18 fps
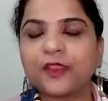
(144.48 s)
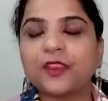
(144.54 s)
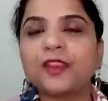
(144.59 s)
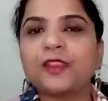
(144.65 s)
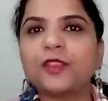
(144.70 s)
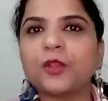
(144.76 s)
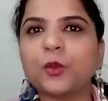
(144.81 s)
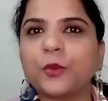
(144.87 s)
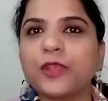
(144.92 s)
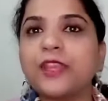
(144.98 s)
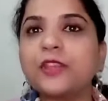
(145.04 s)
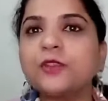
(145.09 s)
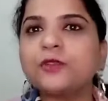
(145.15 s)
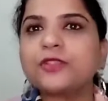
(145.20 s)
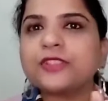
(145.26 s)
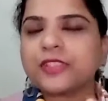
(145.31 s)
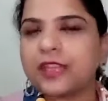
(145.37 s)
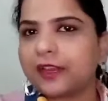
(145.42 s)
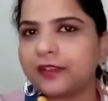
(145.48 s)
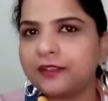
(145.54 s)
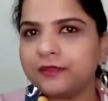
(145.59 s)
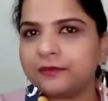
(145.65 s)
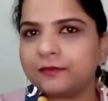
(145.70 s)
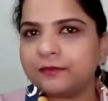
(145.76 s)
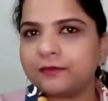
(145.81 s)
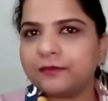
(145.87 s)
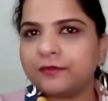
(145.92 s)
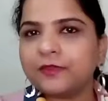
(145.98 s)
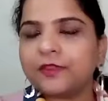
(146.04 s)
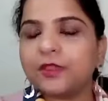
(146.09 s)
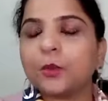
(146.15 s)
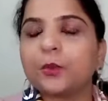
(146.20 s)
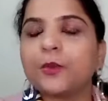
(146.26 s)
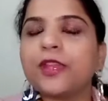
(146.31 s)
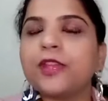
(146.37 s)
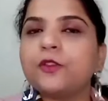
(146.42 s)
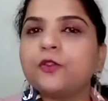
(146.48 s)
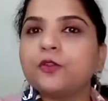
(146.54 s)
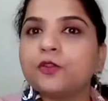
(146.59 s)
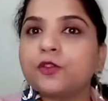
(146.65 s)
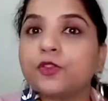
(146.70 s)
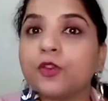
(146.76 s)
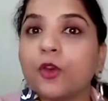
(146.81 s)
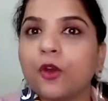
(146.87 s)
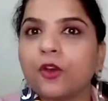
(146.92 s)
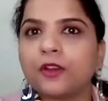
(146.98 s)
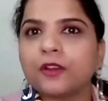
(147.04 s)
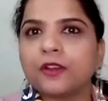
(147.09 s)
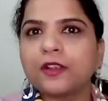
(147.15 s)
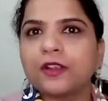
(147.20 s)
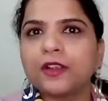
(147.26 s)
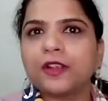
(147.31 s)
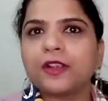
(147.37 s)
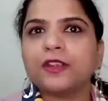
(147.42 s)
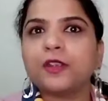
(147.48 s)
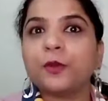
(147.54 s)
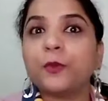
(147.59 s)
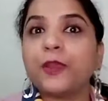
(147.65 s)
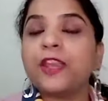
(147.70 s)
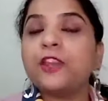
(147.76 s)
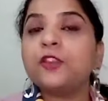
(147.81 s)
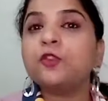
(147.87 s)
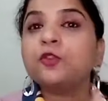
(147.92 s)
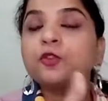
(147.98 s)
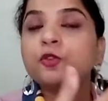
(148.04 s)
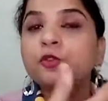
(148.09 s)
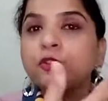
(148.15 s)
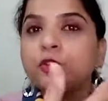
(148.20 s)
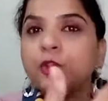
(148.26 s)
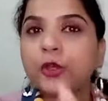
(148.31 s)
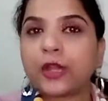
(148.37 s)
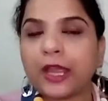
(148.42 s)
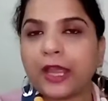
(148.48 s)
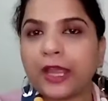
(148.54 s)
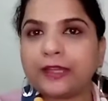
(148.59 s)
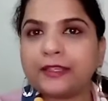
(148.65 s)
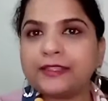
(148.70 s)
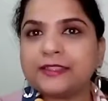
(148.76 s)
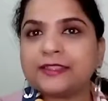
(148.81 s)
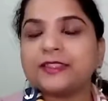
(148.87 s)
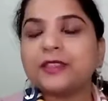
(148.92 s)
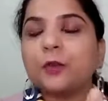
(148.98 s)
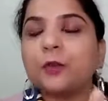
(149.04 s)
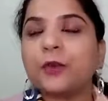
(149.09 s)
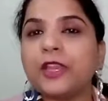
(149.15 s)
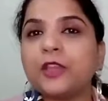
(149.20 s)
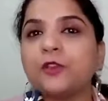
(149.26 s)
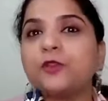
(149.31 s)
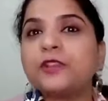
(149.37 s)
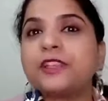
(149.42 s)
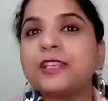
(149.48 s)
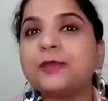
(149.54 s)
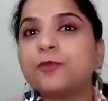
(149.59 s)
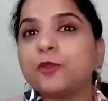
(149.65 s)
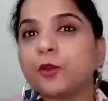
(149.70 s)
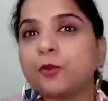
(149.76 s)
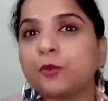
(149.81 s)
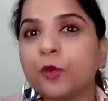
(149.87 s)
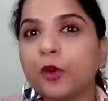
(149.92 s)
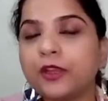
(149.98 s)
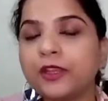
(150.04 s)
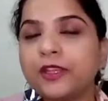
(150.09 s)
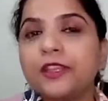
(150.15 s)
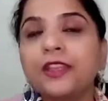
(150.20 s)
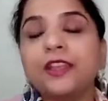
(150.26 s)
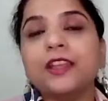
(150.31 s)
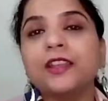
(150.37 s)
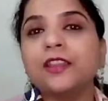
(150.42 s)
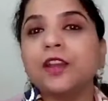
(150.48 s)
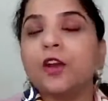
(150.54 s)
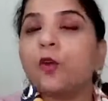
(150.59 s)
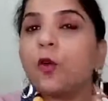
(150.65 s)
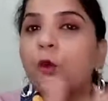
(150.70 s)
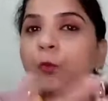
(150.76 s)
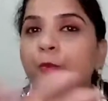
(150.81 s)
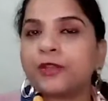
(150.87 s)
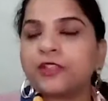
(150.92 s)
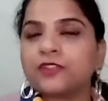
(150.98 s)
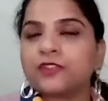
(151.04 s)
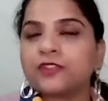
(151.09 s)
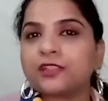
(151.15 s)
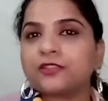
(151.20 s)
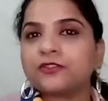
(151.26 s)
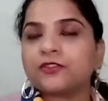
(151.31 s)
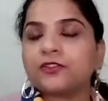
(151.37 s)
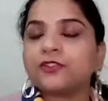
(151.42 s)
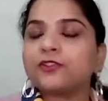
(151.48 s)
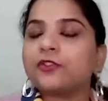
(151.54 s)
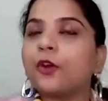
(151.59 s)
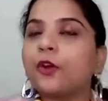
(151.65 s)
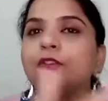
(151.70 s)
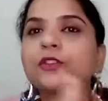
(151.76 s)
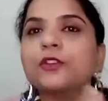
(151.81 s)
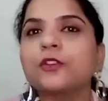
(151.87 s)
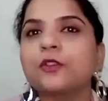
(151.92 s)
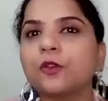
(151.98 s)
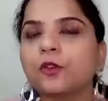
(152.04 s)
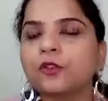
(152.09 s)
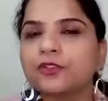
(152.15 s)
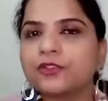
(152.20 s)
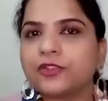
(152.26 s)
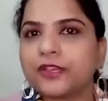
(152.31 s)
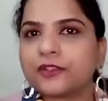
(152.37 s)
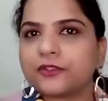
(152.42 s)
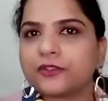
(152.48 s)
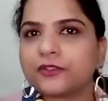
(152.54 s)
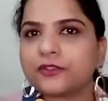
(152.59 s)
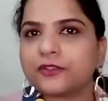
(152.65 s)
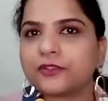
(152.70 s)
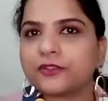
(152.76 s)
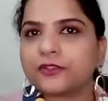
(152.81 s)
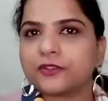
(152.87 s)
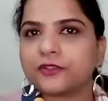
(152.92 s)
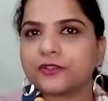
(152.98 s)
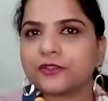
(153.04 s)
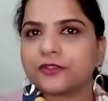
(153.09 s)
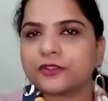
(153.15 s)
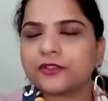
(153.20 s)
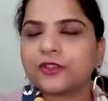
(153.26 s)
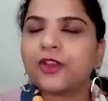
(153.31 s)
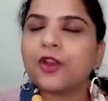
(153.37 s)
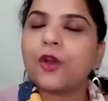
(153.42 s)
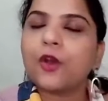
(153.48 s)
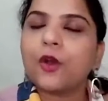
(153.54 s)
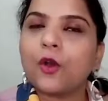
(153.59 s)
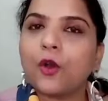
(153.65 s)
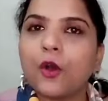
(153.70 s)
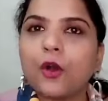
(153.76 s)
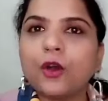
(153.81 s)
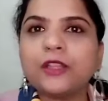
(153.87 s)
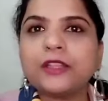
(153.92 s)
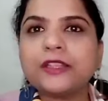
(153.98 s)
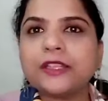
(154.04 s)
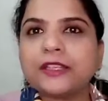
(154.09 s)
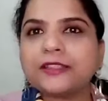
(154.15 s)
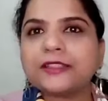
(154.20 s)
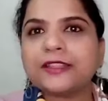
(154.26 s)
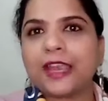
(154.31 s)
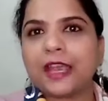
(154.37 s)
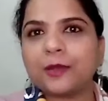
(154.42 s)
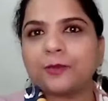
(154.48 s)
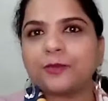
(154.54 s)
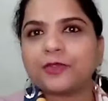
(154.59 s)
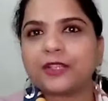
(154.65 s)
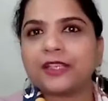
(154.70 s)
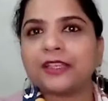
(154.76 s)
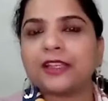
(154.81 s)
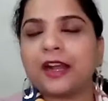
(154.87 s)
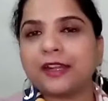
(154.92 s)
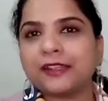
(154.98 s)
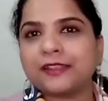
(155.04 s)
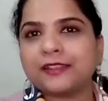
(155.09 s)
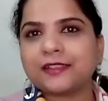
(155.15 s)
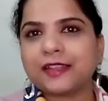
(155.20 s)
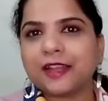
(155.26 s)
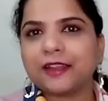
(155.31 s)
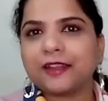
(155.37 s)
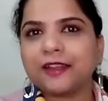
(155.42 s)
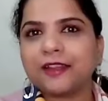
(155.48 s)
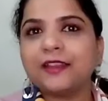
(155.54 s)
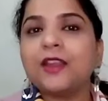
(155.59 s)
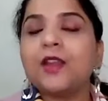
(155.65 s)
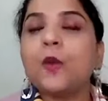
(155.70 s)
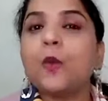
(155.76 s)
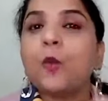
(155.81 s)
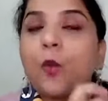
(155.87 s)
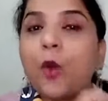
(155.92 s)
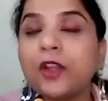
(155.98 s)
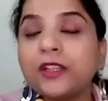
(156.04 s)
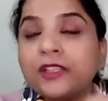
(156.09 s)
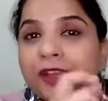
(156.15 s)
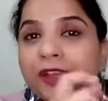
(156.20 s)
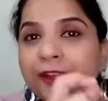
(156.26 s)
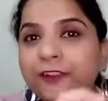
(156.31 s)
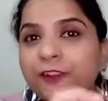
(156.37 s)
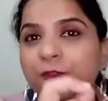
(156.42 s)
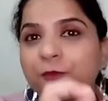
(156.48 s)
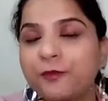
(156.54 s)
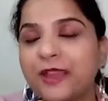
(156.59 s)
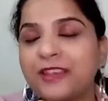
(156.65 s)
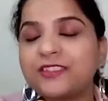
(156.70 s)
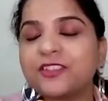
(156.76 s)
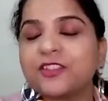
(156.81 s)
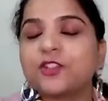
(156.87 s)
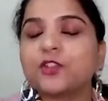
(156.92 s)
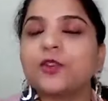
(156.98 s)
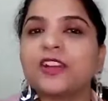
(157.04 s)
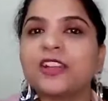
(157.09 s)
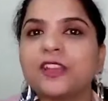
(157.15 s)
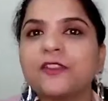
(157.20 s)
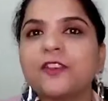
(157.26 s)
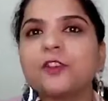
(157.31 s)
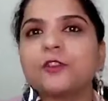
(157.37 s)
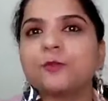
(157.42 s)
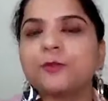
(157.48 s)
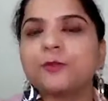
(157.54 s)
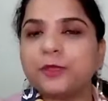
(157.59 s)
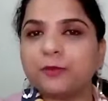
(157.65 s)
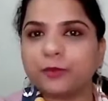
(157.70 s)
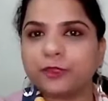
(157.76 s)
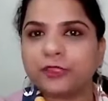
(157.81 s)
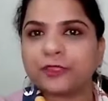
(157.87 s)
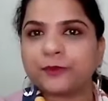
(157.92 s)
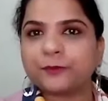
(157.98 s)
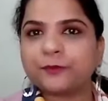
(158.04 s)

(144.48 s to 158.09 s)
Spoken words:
The way you stand, the way you talk, the way you use your hands, the way you keep your body, the open gestures or the closed gestures. All this helps in understanding what kind of message you are giving to people.